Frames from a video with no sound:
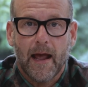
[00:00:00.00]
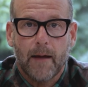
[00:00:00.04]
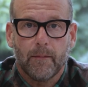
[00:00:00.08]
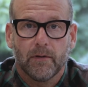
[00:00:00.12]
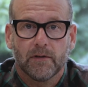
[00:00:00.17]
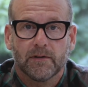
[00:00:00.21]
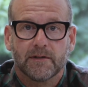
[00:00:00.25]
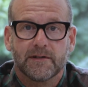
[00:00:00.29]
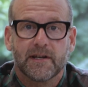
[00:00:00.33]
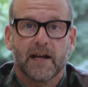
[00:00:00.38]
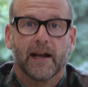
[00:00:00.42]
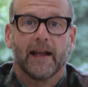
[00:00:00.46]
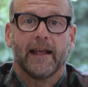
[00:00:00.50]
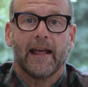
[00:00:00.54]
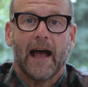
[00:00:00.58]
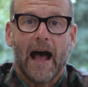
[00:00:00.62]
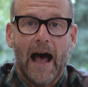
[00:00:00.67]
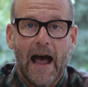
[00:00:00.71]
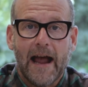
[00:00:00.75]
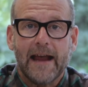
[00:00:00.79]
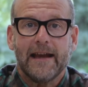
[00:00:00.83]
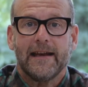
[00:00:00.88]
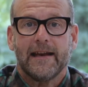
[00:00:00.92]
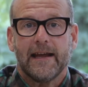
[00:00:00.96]
able to
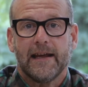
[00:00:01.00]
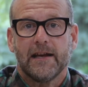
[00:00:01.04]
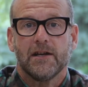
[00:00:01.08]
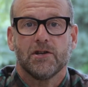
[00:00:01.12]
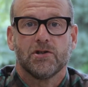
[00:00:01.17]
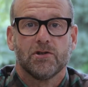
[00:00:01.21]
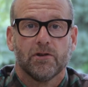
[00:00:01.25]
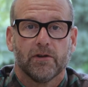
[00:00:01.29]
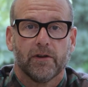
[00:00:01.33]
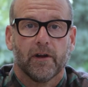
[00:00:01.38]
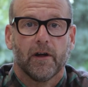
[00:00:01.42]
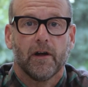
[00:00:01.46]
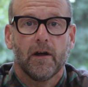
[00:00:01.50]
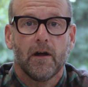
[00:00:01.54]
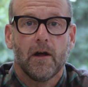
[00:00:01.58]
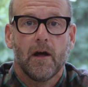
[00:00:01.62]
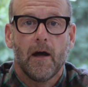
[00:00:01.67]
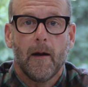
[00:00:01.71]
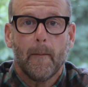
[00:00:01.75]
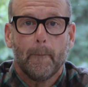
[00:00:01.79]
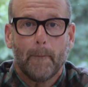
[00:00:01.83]
guide each other